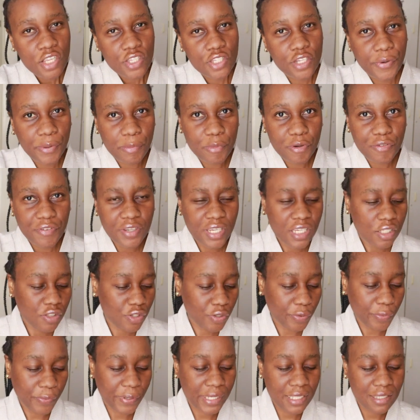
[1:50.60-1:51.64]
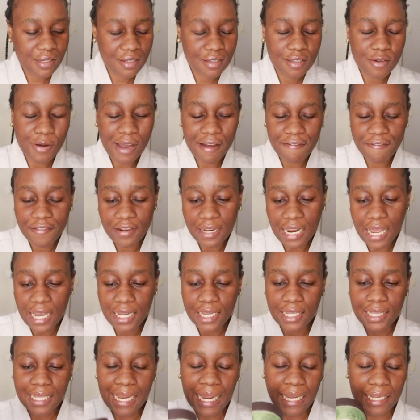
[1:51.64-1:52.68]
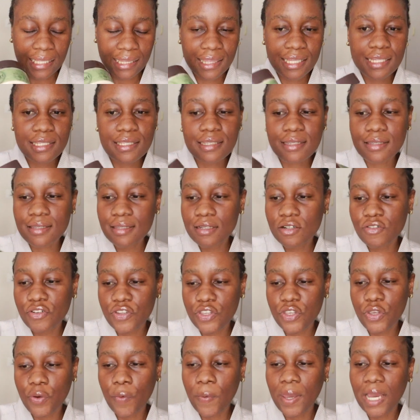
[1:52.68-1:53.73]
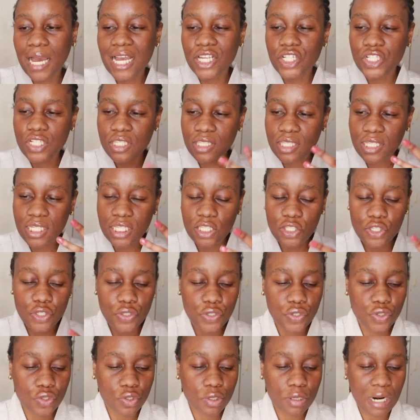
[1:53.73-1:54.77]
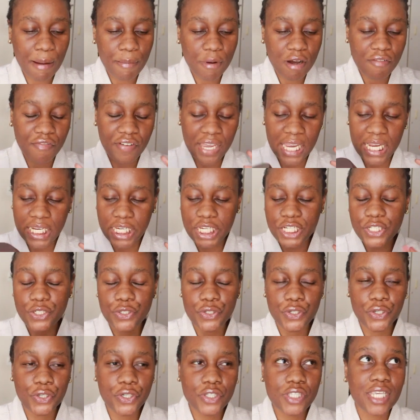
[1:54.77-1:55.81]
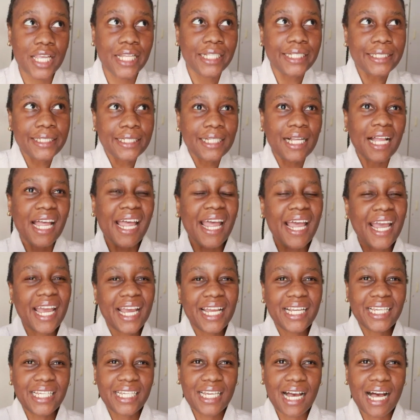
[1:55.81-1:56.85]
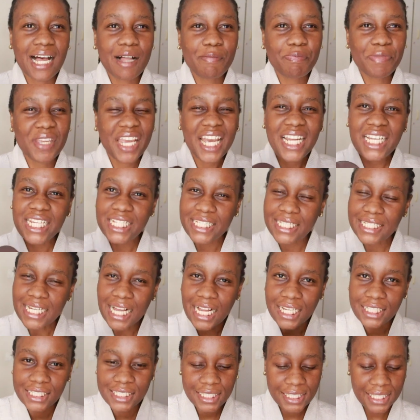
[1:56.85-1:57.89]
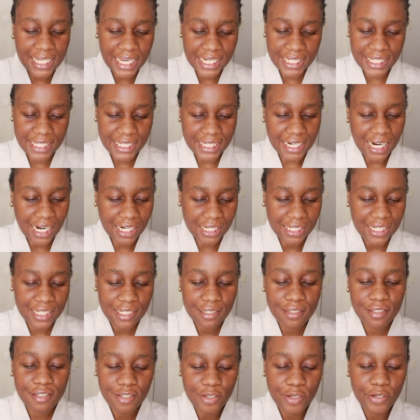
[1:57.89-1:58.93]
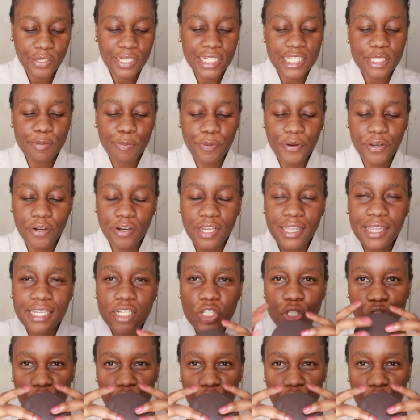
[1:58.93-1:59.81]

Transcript: so we're moving into winter, so I feel like this is a renewing. I just need to scrub off any dirt, any dullness, any darkness. So let's bring on the